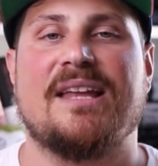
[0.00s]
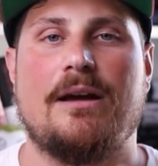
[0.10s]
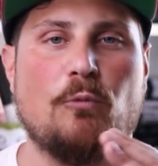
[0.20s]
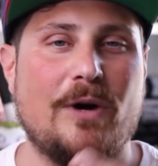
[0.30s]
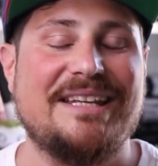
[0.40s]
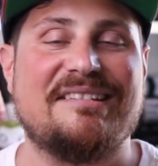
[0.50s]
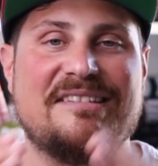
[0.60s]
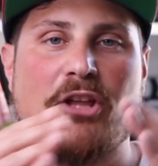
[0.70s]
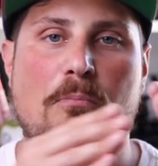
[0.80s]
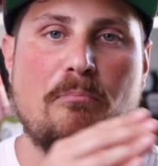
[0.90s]
And when it's
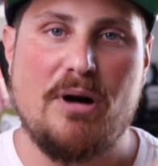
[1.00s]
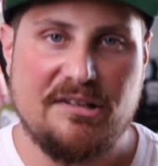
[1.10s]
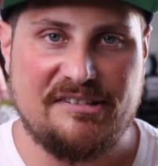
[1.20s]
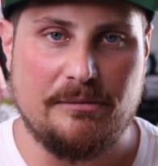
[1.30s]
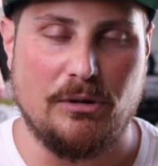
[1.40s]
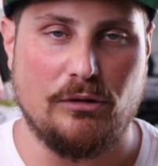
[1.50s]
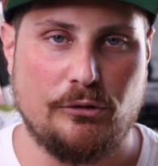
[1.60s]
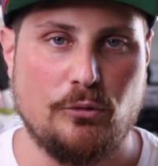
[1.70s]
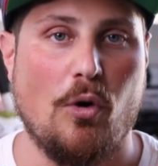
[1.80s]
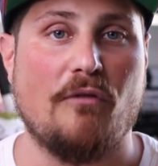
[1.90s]
not possible
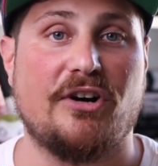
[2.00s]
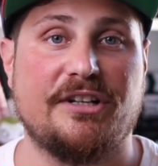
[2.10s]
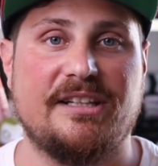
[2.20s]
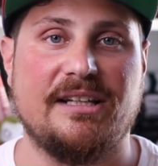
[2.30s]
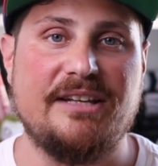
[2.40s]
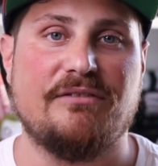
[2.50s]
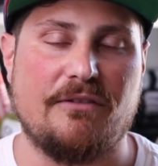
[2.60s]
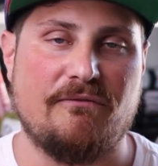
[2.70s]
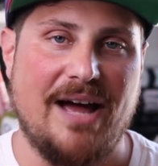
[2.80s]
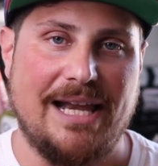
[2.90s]
to over-deliver
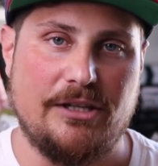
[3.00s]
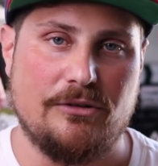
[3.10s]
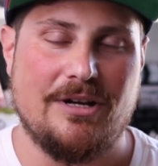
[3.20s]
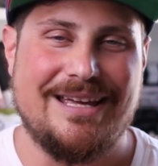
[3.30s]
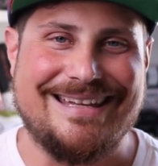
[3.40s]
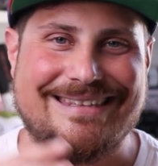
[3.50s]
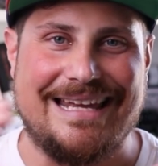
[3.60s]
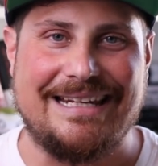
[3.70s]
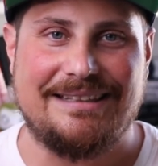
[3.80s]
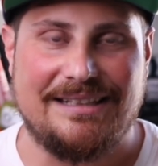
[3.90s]
value,
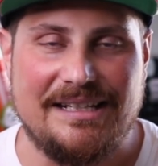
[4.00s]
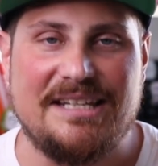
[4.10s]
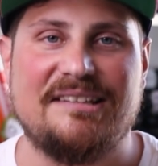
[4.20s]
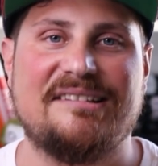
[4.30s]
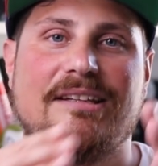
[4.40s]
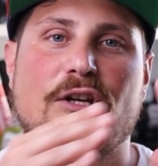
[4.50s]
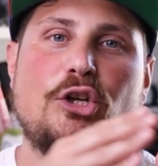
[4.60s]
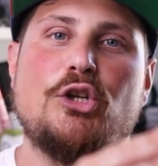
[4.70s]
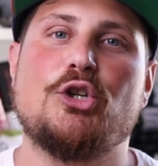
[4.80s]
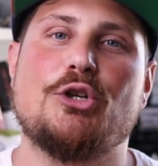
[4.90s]
then at least
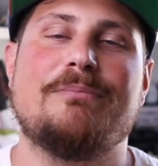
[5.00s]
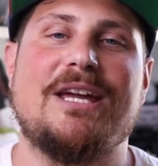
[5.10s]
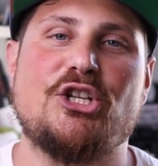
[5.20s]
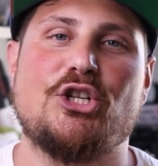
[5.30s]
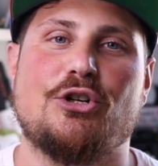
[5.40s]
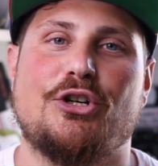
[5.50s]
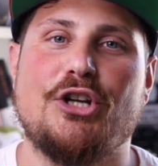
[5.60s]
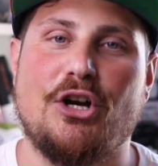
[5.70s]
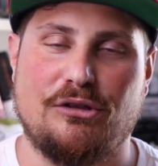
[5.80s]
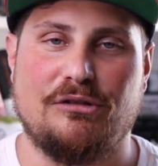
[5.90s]
you should make sure
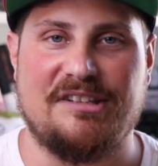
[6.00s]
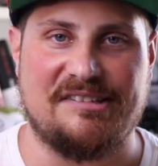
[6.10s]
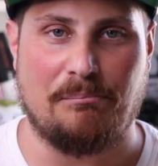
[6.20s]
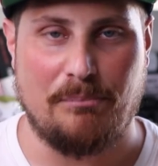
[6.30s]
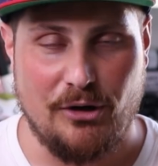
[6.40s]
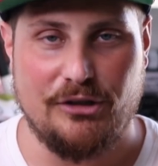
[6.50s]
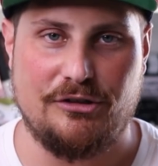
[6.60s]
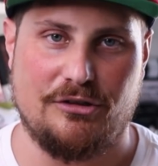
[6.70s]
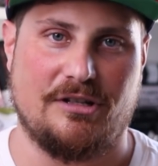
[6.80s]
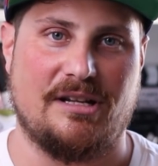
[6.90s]
not to
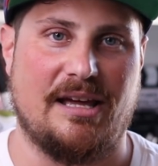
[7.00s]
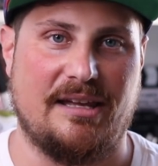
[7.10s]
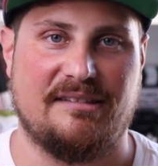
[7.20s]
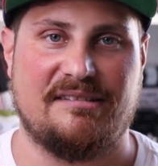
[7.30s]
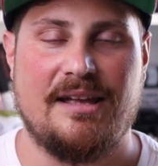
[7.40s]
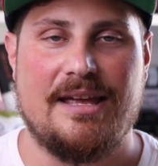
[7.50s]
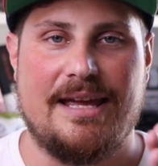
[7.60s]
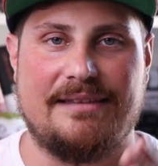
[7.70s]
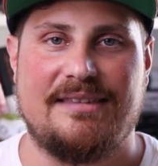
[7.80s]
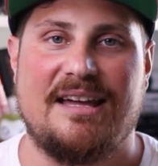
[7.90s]
disappoint your clients.
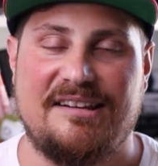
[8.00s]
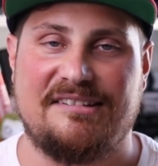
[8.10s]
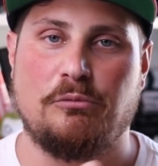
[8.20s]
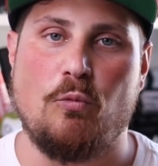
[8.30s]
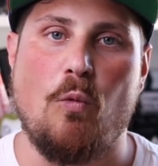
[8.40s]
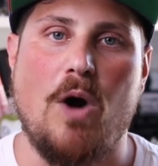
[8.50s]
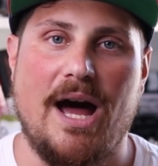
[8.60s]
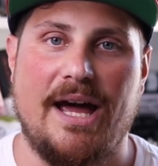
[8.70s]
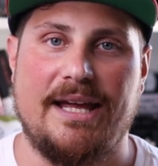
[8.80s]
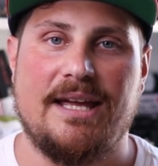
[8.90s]
And that is
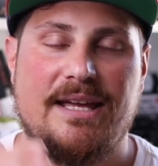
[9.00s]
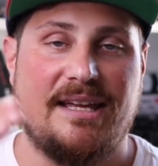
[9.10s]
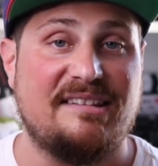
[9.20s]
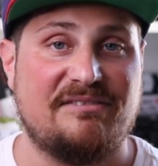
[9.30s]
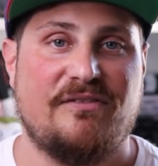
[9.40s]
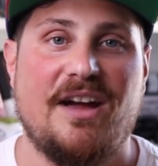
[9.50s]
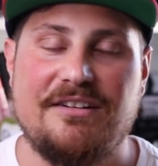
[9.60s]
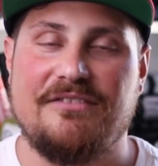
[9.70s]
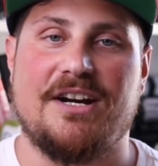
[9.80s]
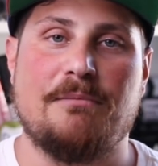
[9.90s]
why it's
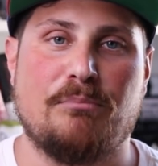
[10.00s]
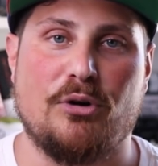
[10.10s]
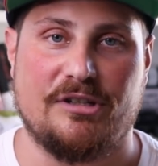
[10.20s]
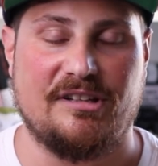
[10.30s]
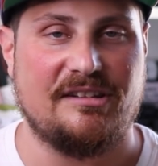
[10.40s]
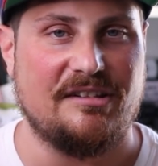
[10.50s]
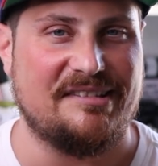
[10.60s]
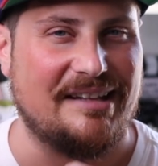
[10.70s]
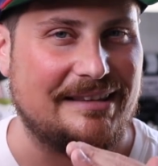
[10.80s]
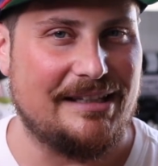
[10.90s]
very, very important to
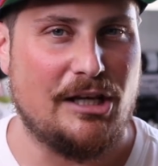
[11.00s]
set